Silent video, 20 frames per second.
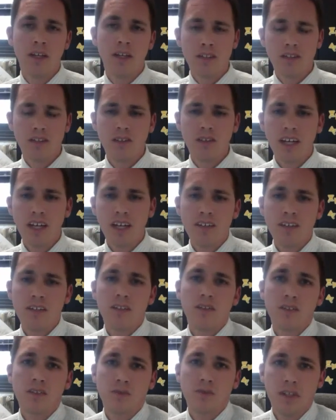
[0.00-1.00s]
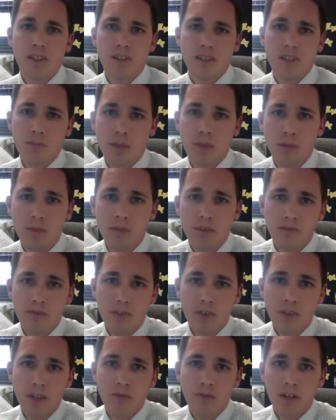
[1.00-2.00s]
So ask those questions. People are
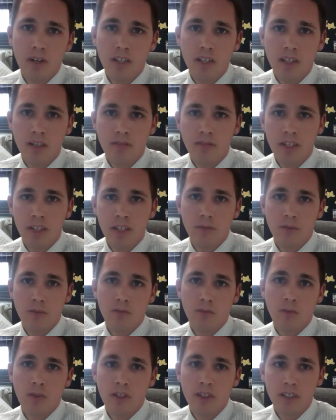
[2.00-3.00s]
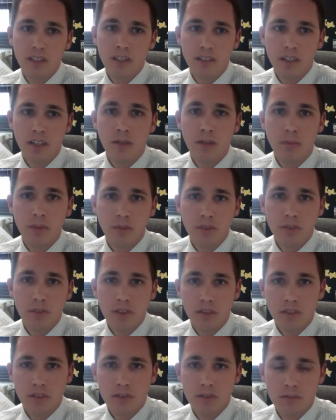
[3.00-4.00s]
very readily available and willing to help you with
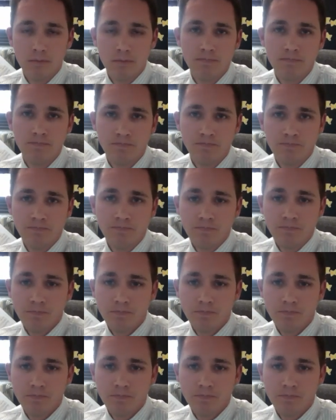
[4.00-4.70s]
those.